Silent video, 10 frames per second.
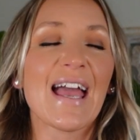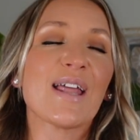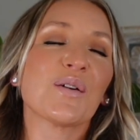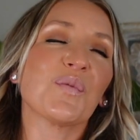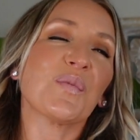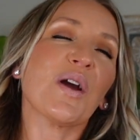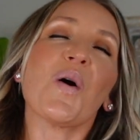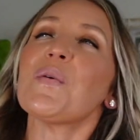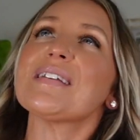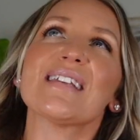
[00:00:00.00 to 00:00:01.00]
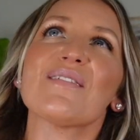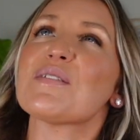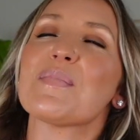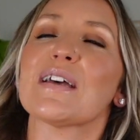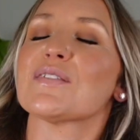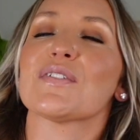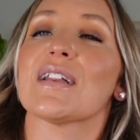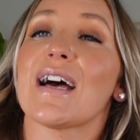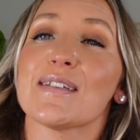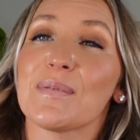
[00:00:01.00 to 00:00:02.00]
and we always save the best for
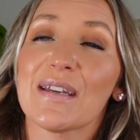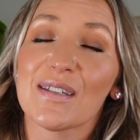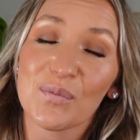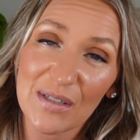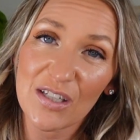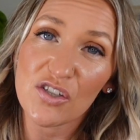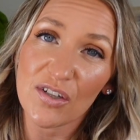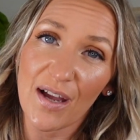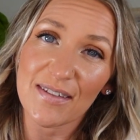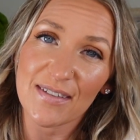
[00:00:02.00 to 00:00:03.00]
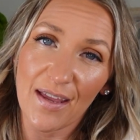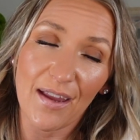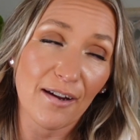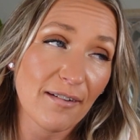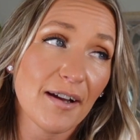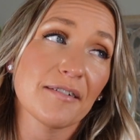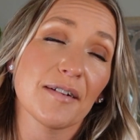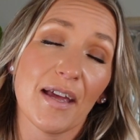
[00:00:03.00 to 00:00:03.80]
last because we need you guys to hang around,